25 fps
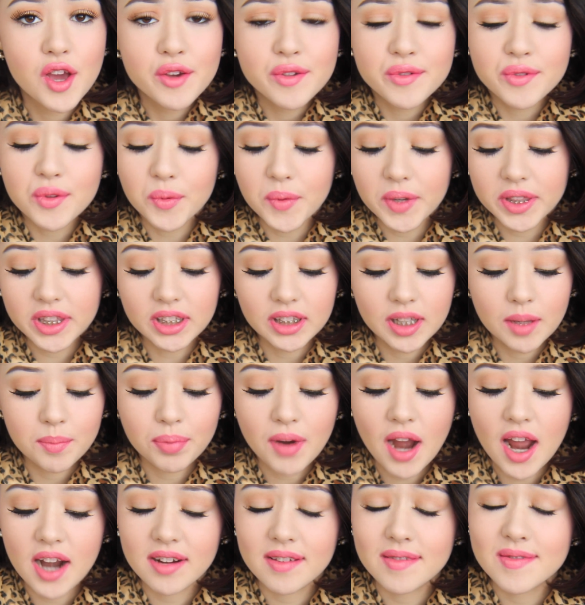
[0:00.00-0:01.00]
So with the lip
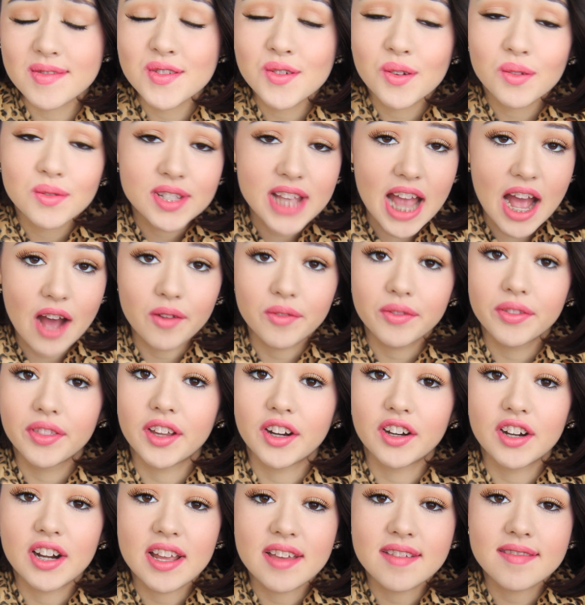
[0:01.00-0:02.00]
products, no doubt
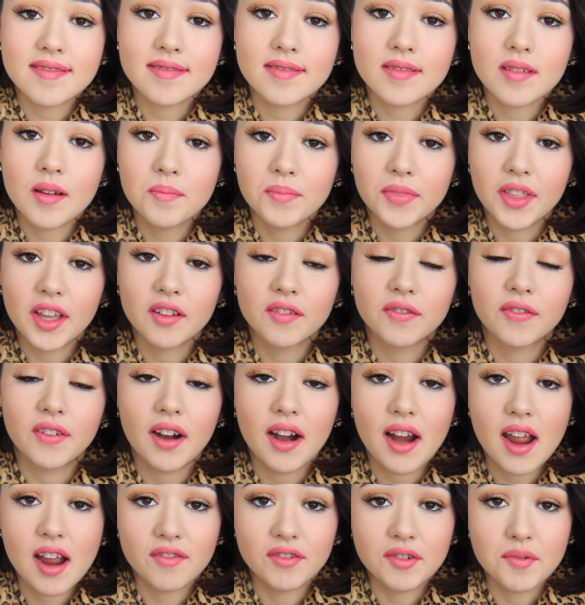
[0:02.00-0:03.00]
there is something
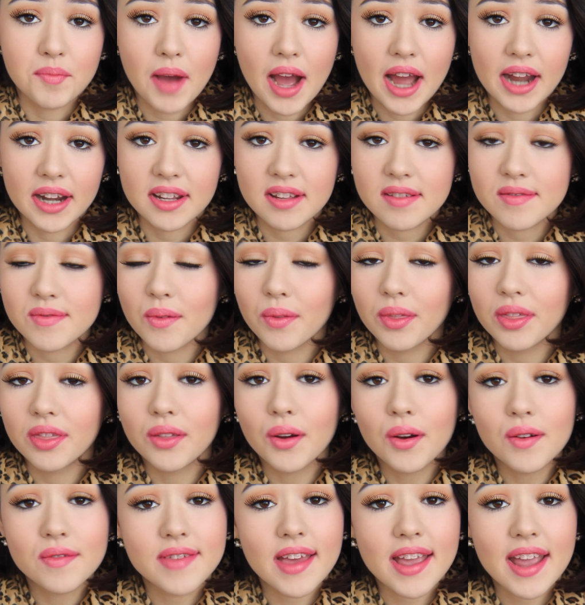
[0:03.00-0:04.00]
for everybody. So
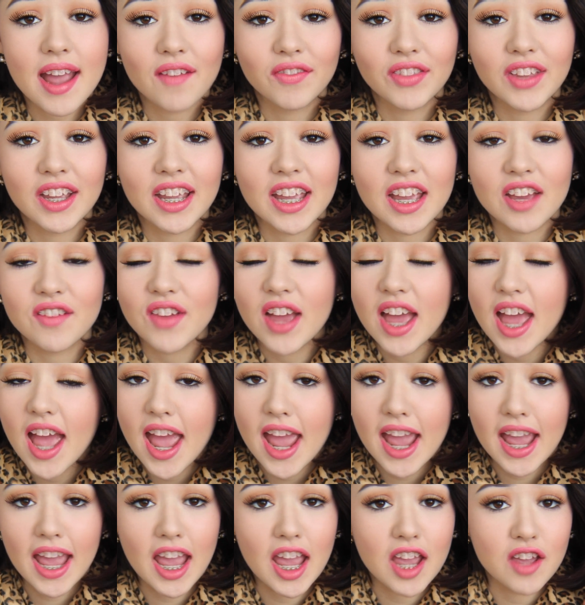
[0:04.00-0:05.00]
those I have to give
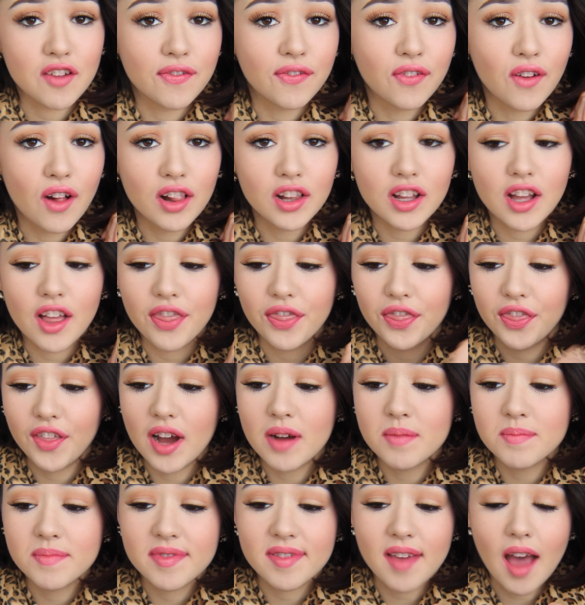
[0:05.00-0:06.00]
a full
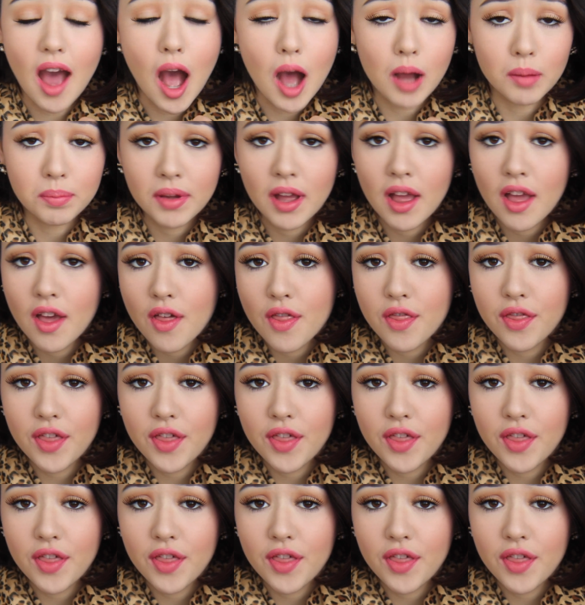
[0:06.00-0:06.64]
thumbs up.